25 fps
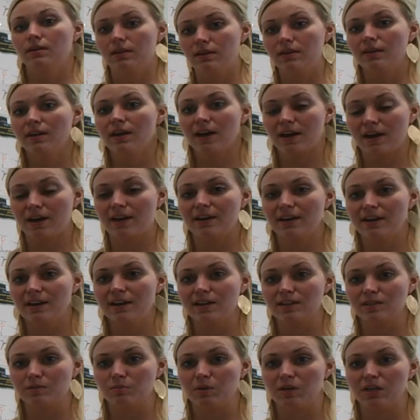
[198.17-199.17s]
Yeah, it
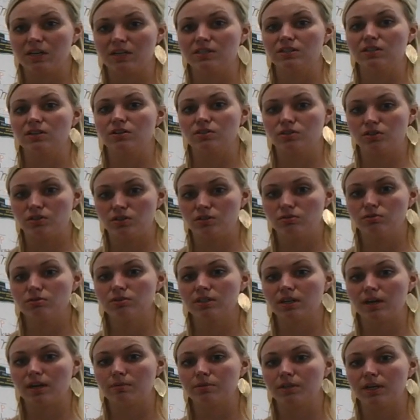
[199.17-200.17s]
is because there's two
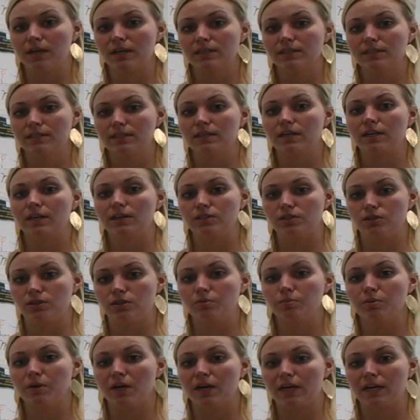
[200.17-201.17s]
subjects and
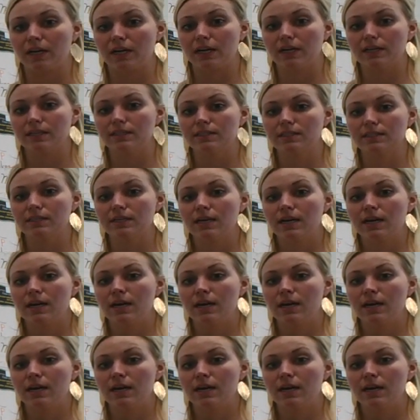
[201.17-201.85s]
two predicates,